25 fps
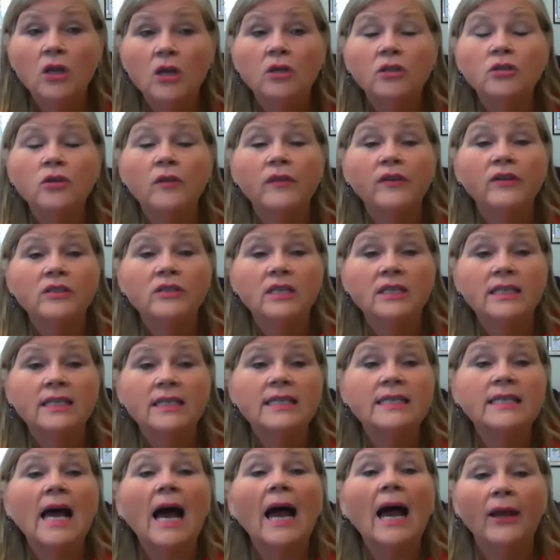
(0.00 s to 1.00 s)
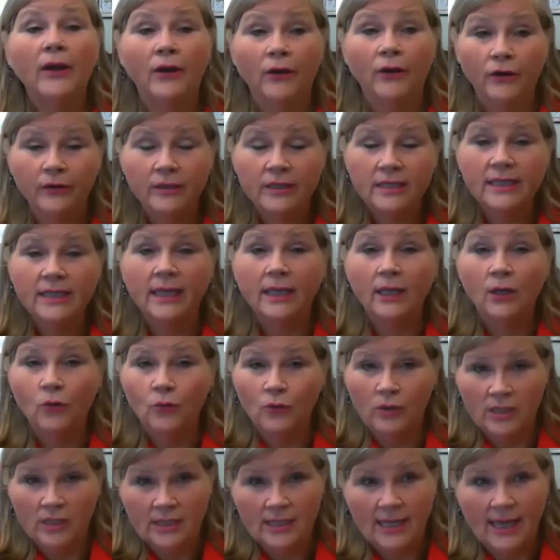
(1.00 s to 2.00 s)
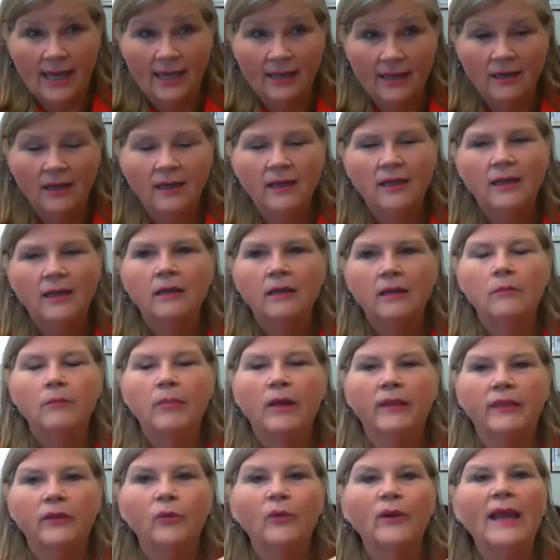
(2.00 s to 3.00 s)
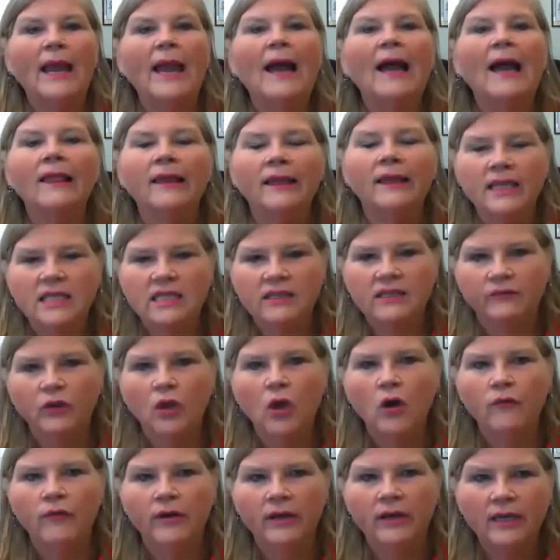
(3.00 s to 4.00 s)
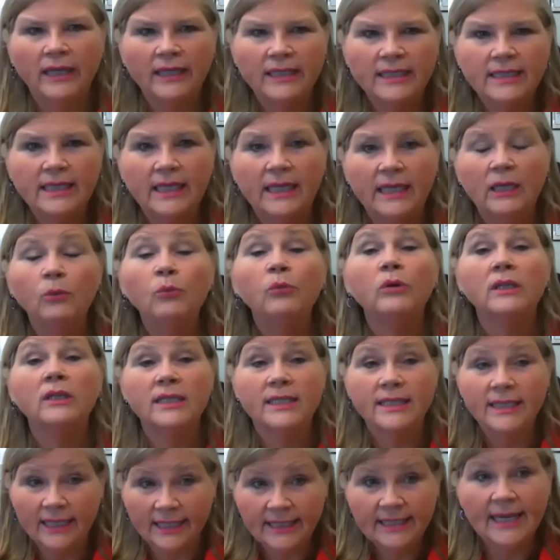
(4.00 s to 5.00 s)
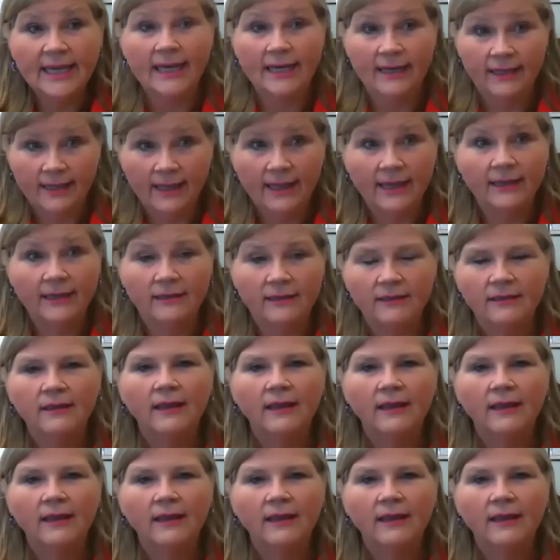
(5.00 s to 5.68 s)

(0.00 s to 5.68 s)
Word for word: So there's a desire to increase that but the realities of COVID 19 will dictate that.